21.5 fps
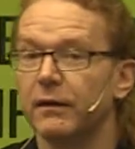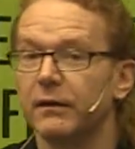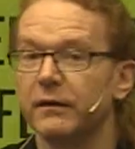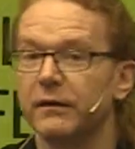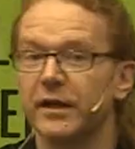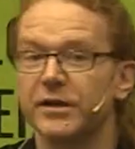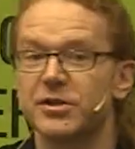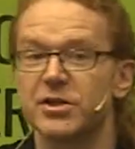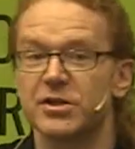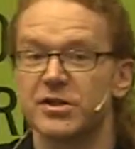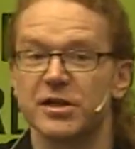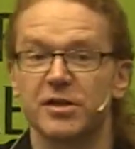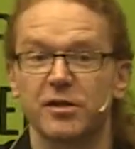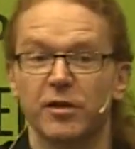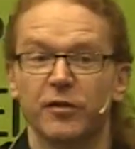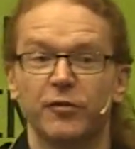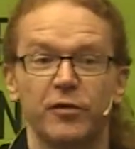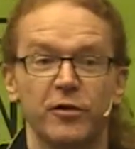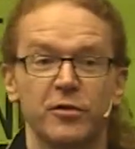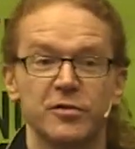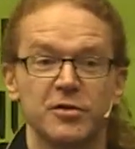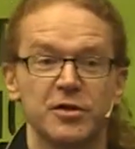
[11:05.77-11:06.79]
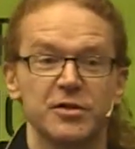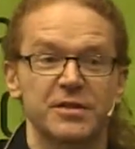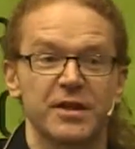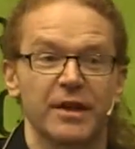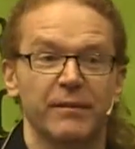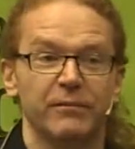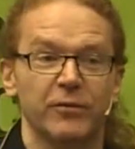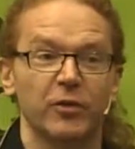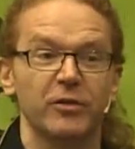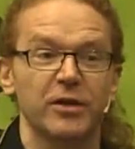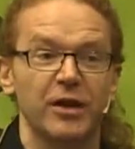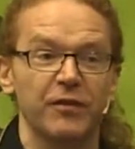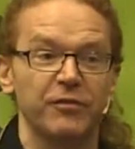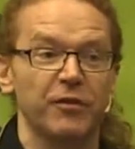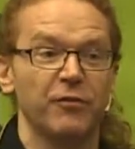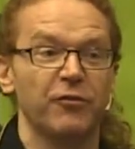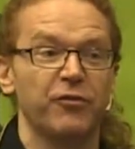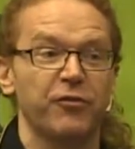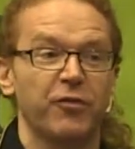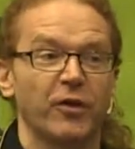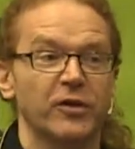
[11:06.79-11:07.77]
It confuses them. Don't give
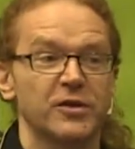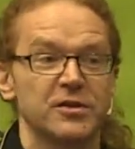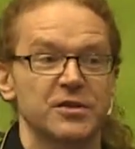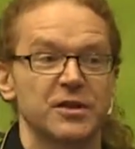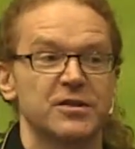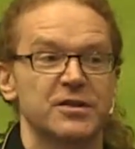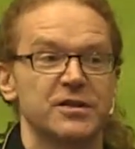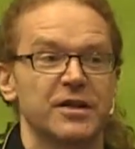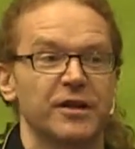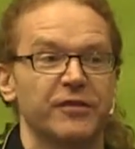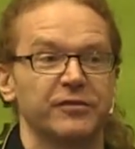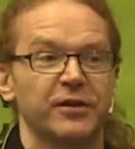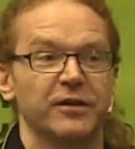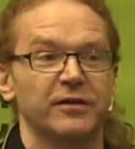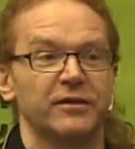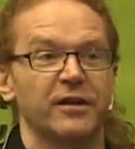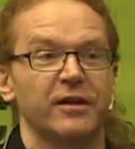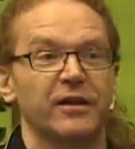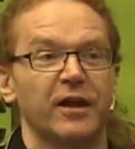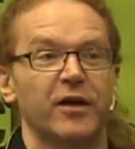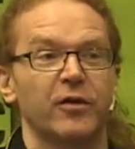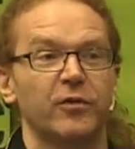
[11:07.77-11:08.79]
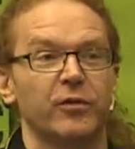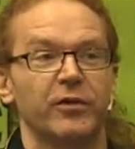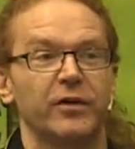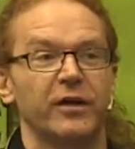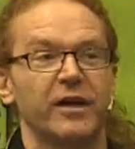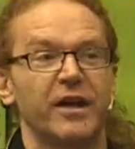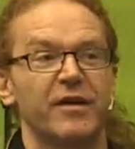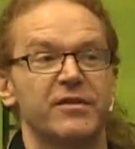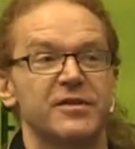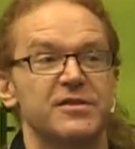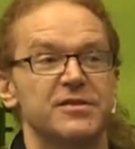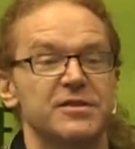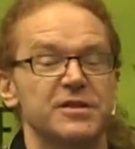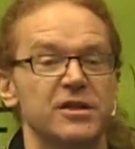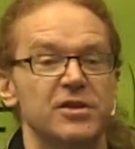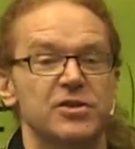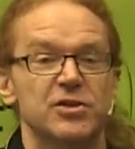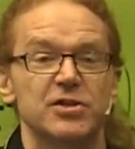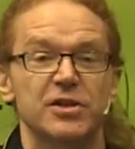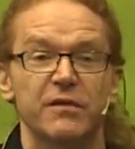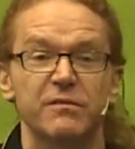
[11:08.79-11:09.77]
them fonts and stuff that they download and never see.
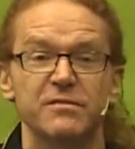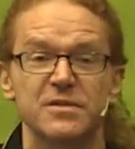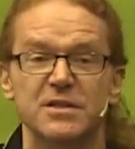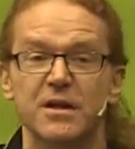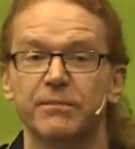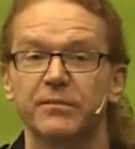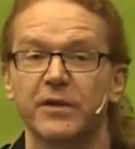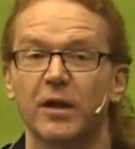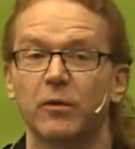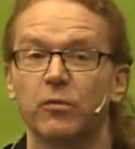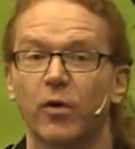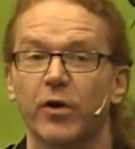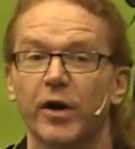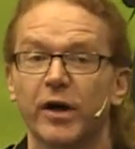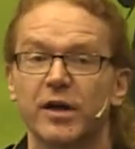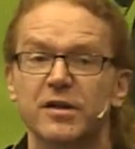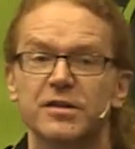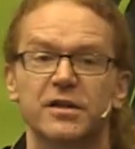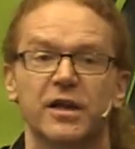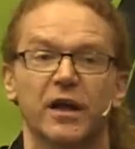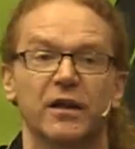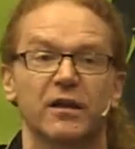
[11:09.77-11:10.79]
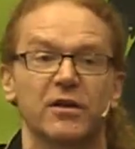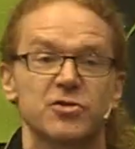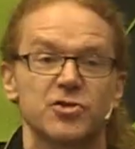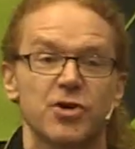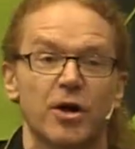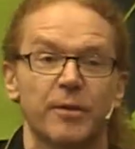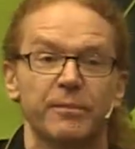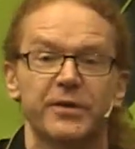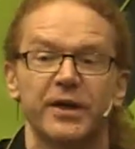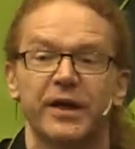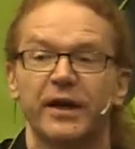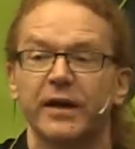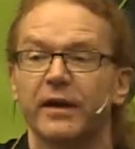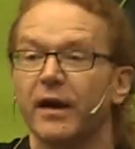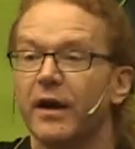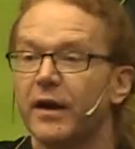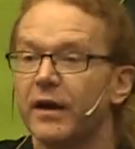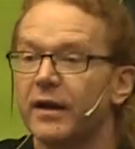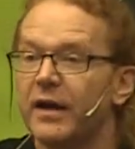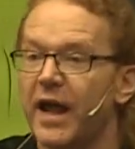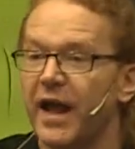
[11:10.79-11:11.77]
Just give them something that works, get the job done,
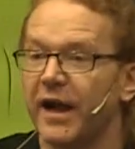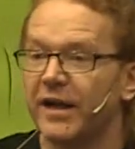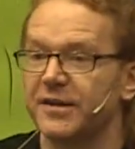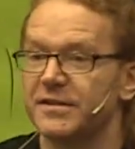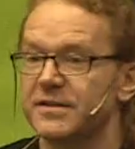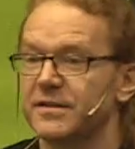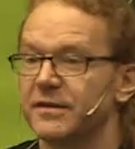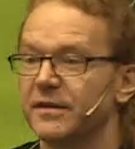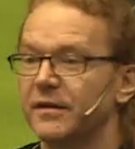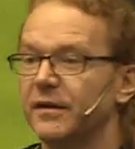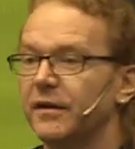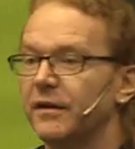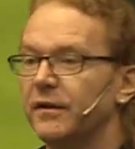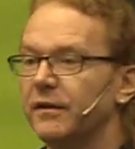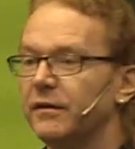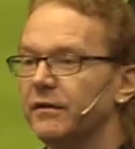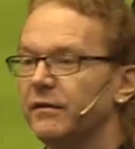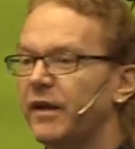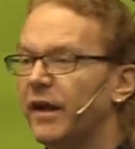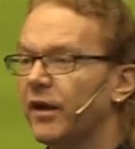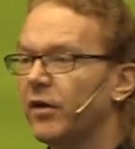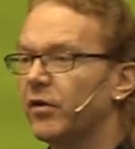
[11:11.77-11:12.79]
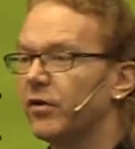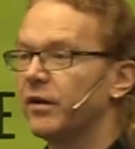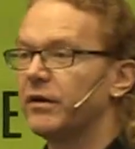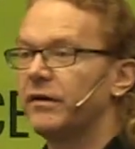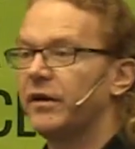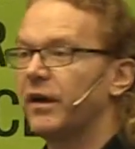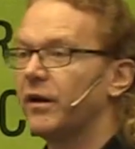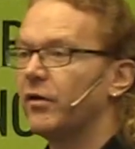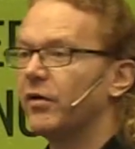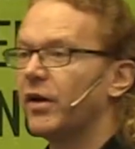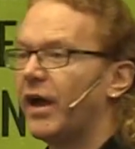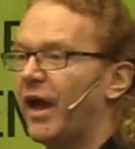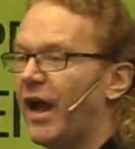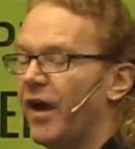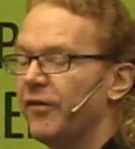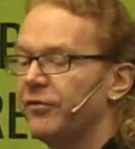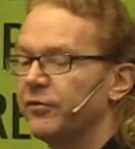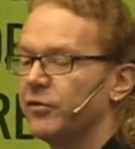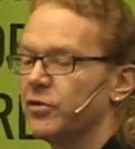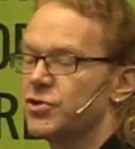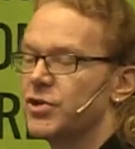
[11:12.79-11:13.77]
next. They're gonna
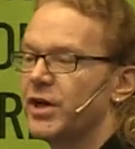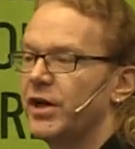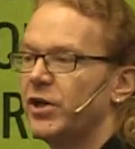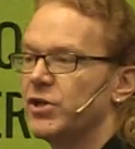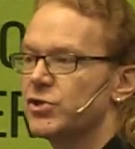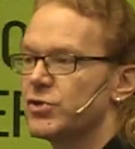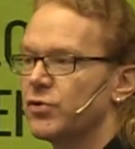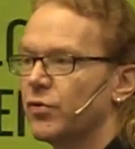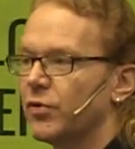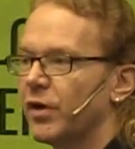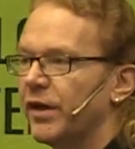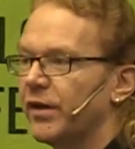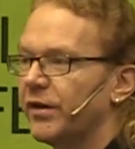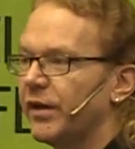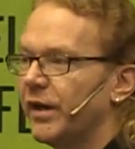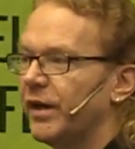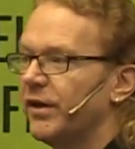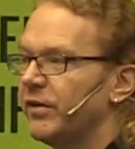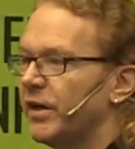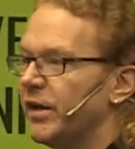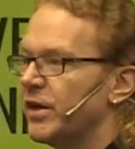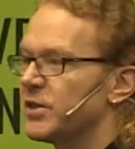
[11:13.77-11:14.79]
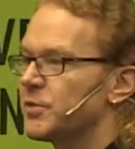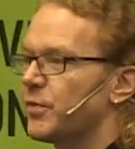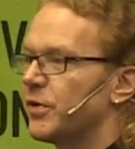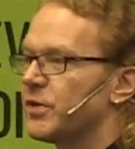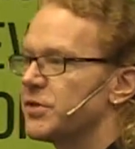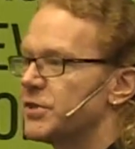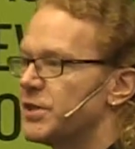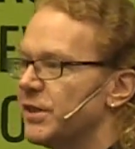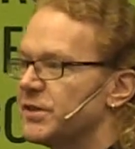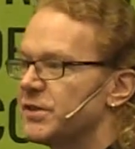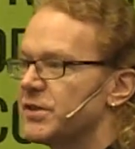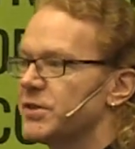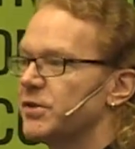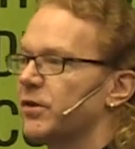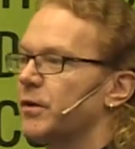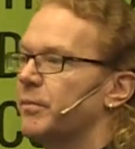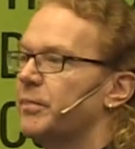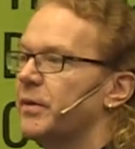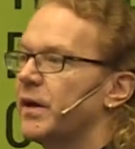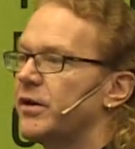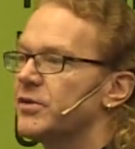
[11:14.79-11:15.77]
have to change sooner or later. Internet Explorer 6 is not a
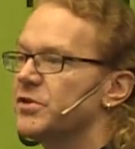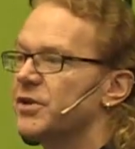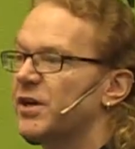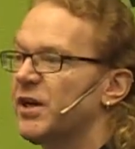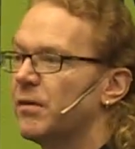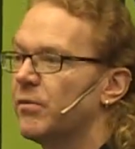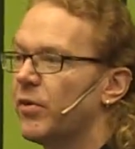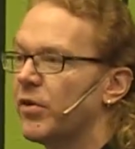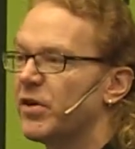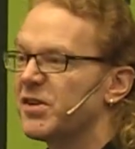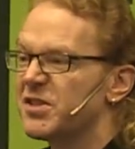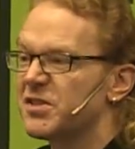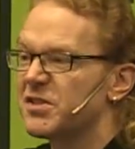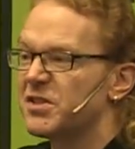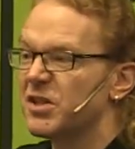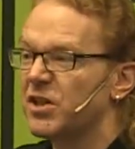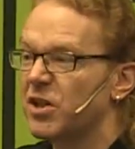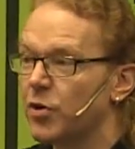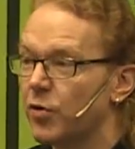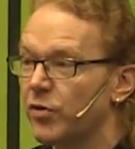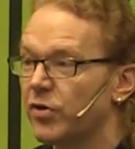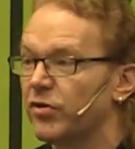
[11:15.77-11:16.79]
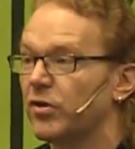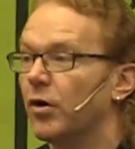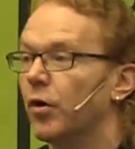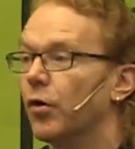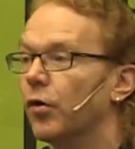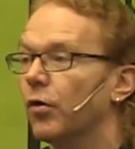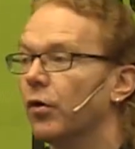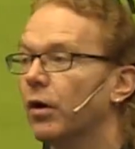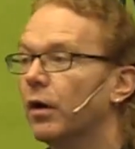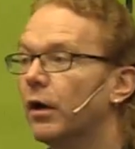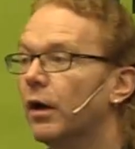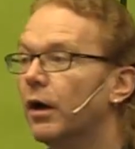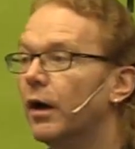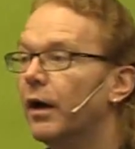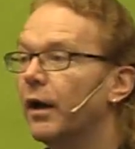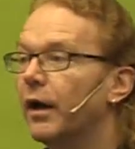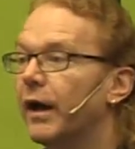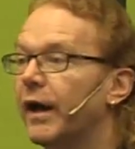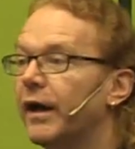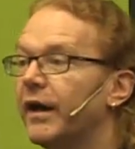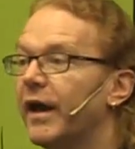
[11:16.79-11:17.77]
browser anymore, it's a security hole.
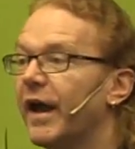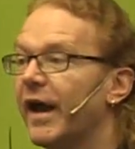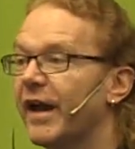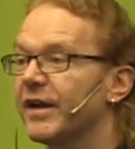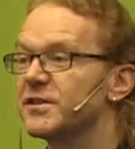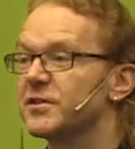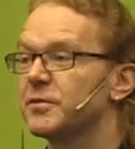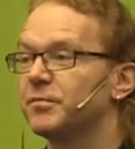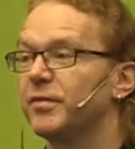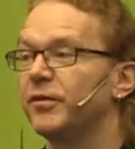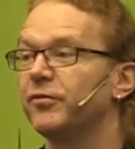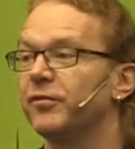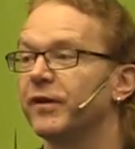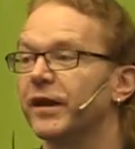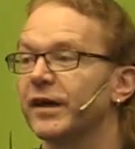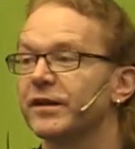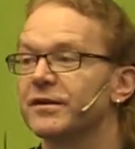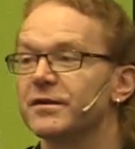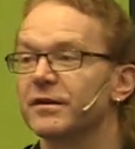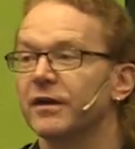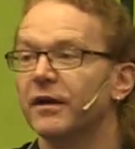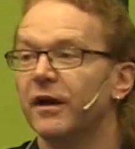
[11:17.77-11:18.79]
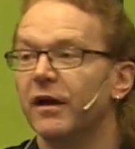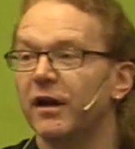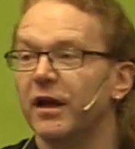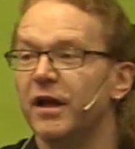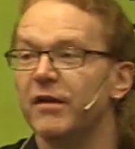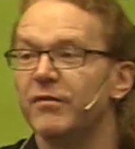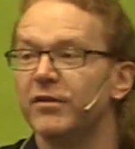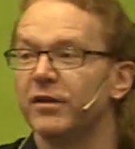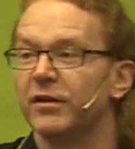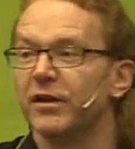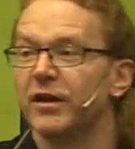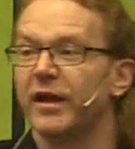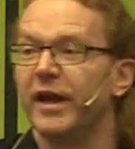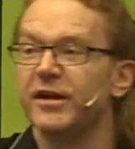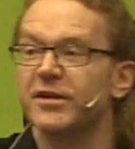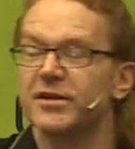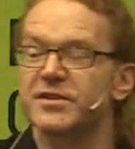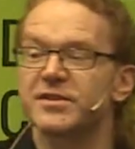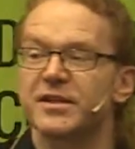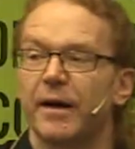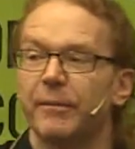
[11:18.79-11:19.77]
And it has to be fixed. Even the
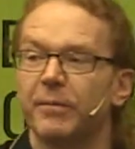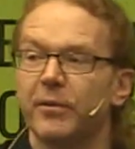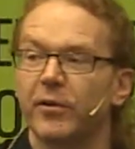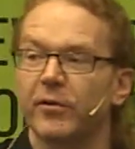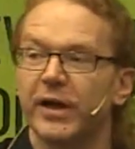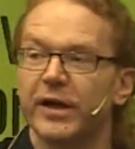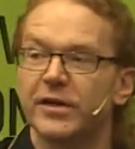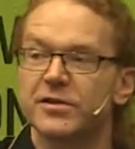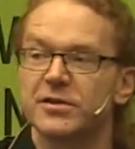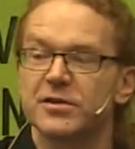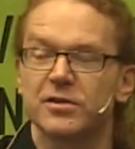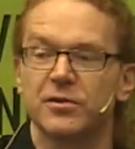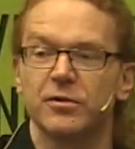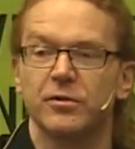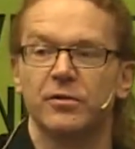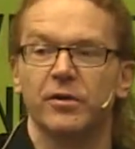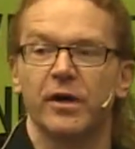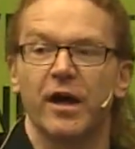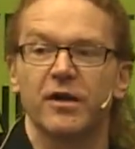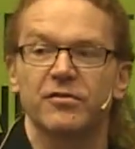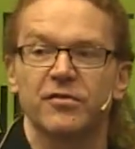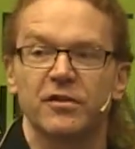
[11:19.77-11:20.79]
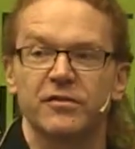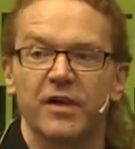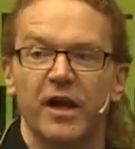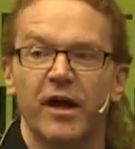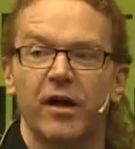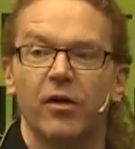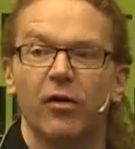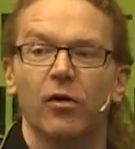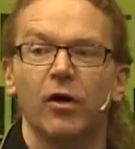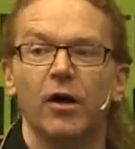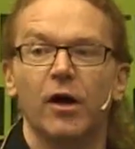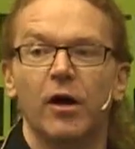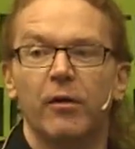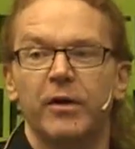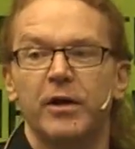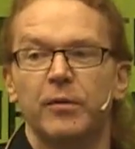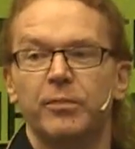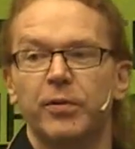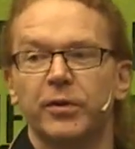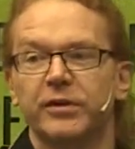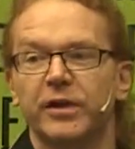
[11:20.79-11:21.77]
latest upgrades to SSL, when
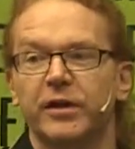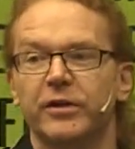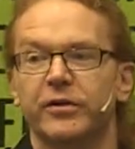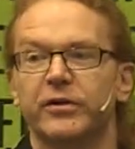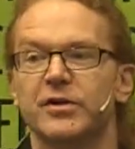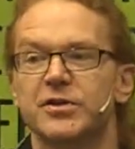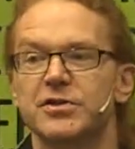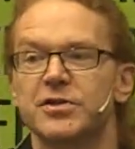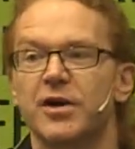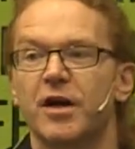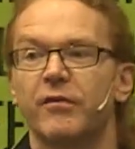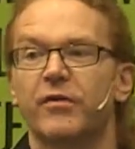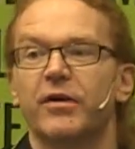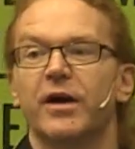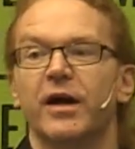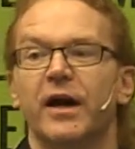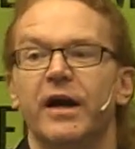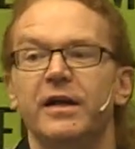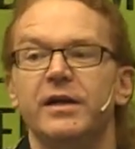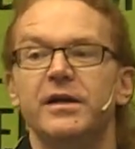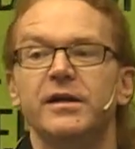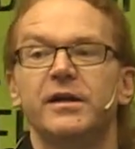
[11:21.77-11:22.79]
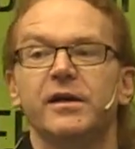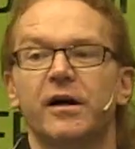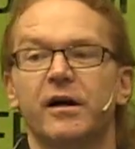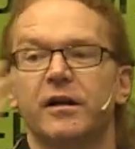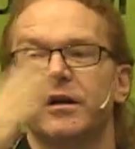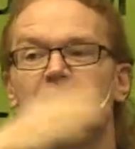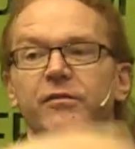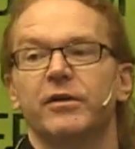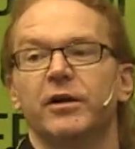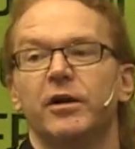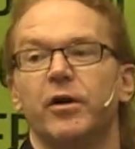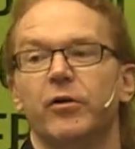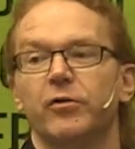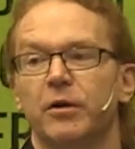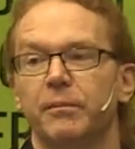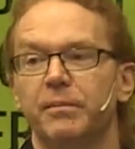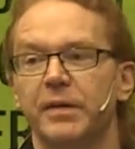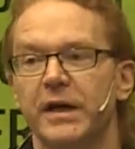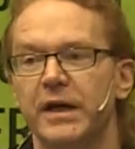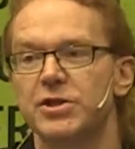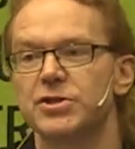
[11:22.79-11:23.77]
you put that on your server, IE can't even load the
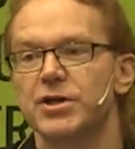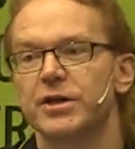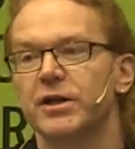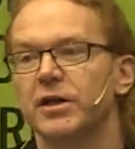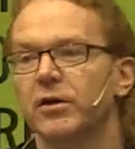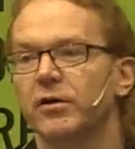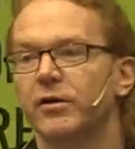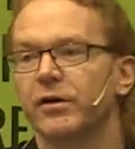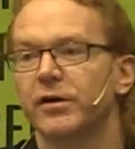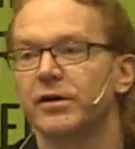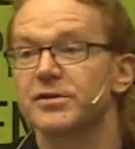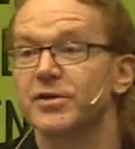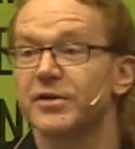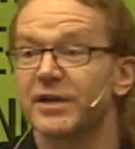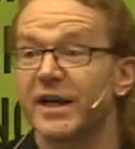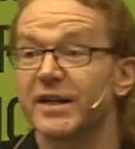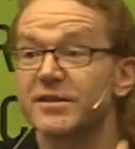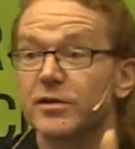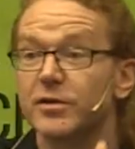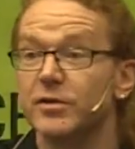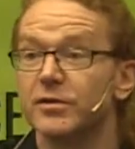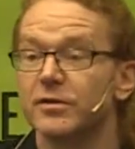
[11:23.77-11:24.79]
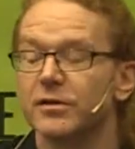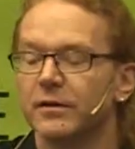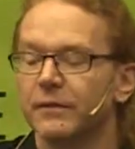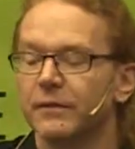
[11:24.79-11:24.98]
page any longer, so that's good.